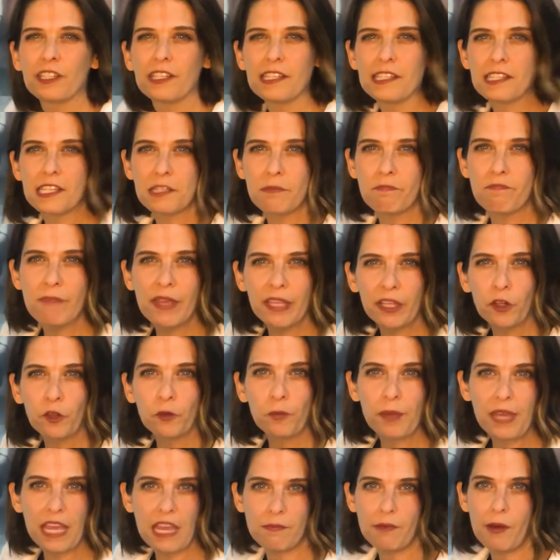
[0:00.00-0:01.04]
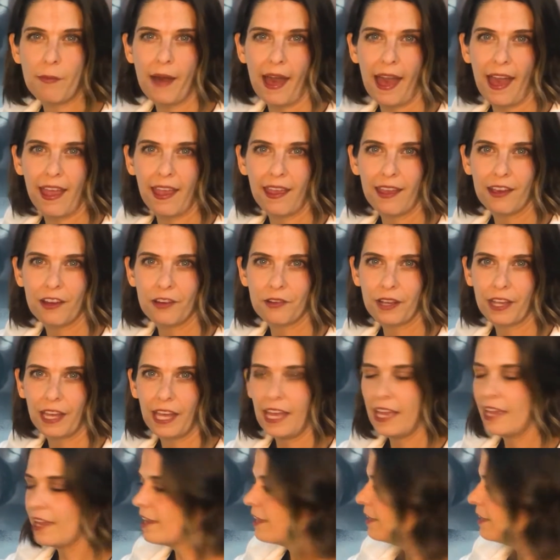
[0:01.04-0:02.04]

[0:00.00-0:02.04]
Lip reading: this is milled PMMA, okay?